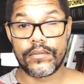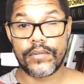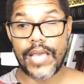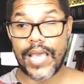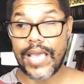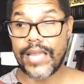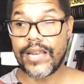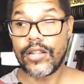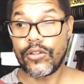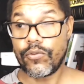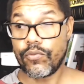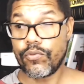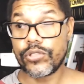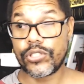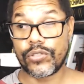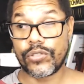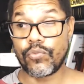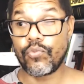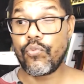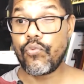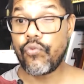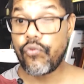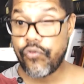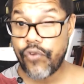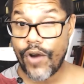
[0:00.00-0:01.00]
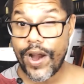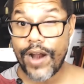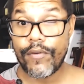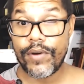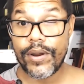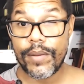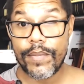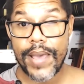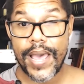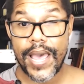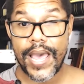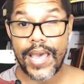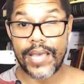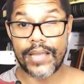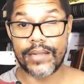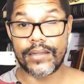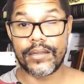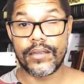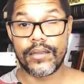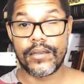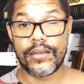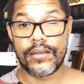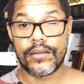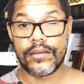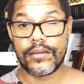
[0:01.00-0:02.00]
And it was very bad.
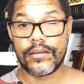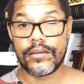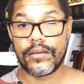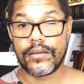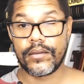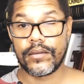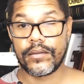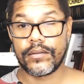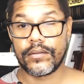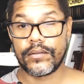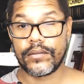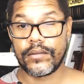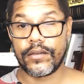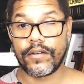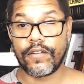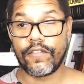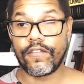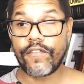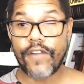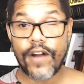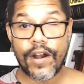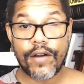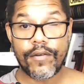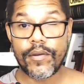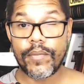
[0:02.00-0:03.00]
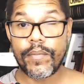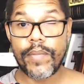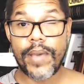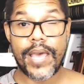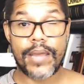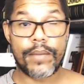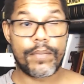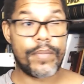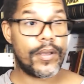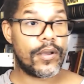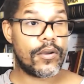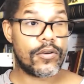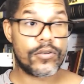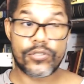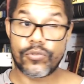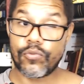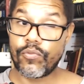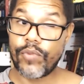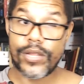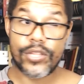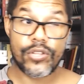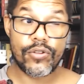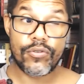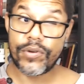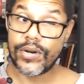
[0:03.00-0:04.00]
Very bad, because
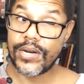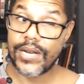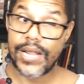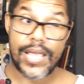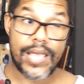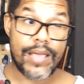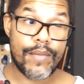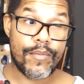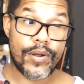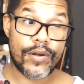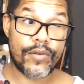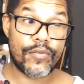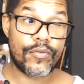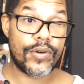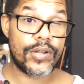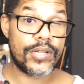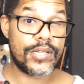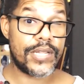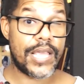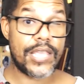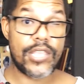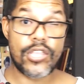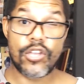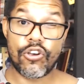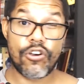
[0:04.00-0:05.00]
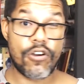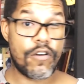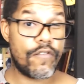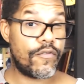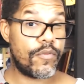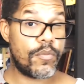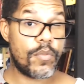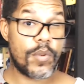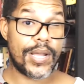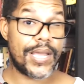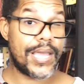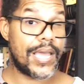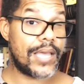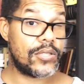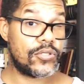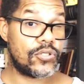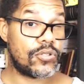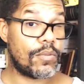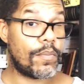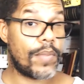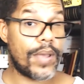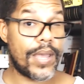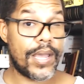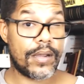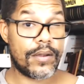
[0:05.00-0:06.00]
when you're an immigrant and you come from a gangster
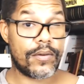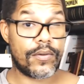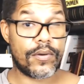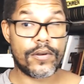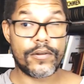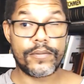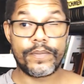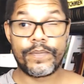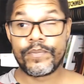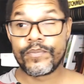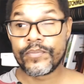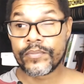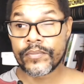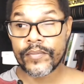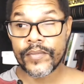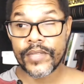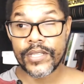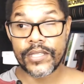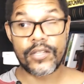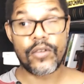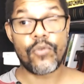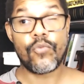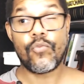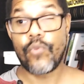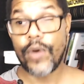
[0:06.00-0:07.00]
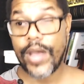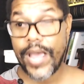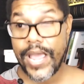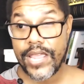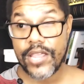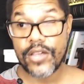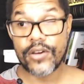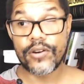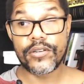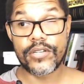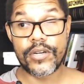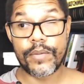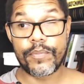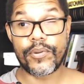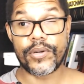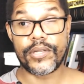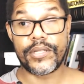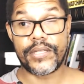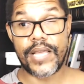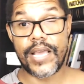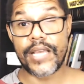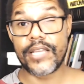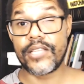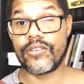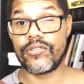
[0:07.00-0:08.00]
background, the way you're going to
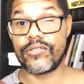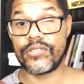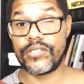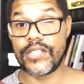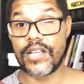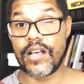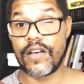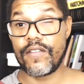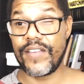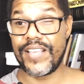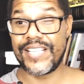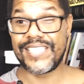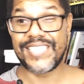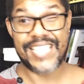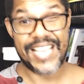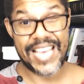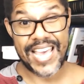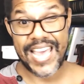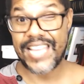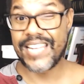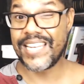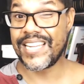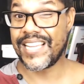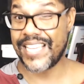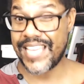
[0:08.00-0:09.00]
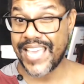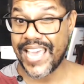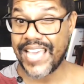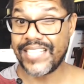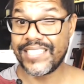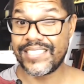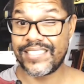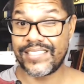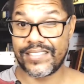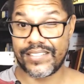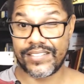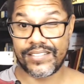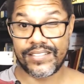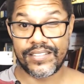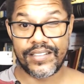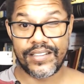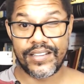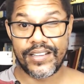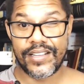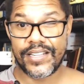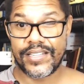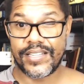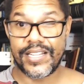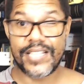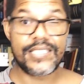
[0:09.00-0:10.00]
protect yourself is kind of gangster.
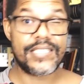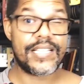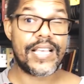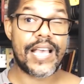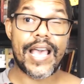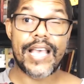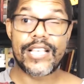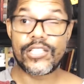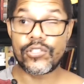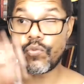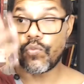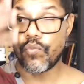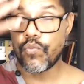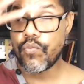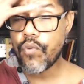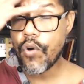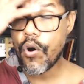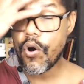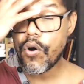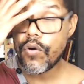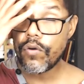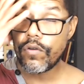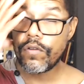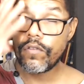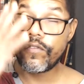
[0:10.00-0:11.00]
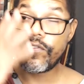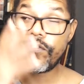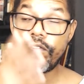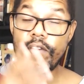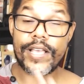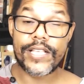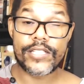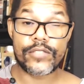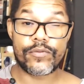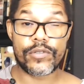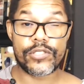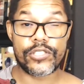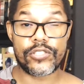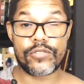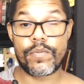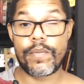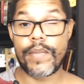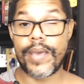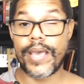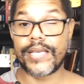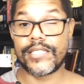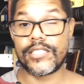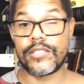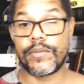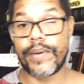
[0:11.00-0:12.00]
This guy's whole face was
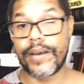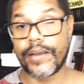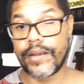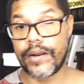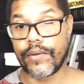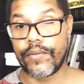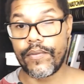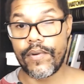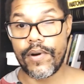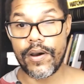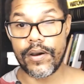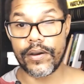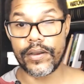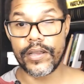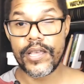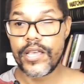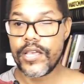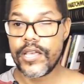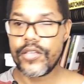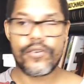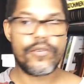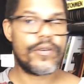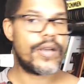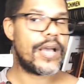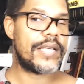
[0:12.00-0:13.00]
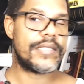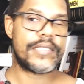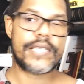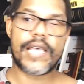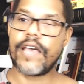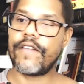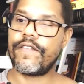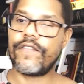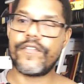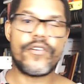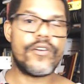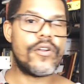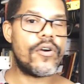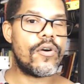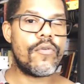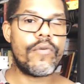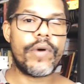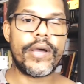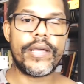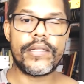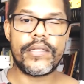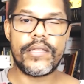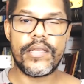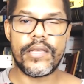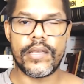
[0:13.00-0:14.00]
smashed by a rock. You guys have no
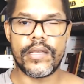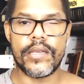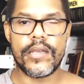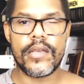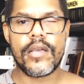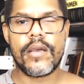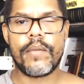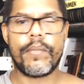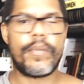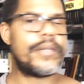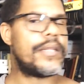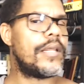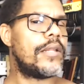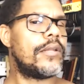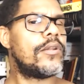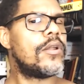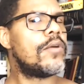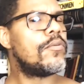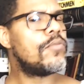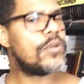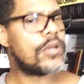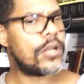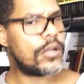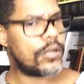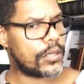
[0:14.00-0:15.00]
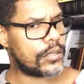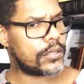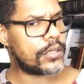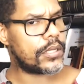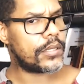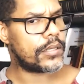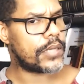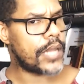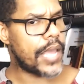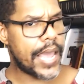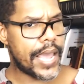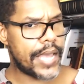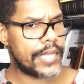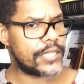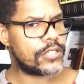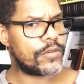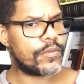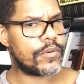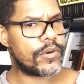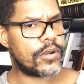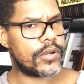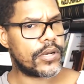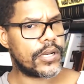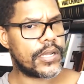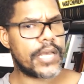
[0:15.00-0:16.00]
idea. But the answer
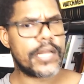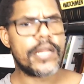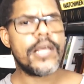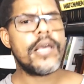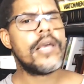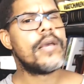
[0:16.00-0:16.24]
we're going to get,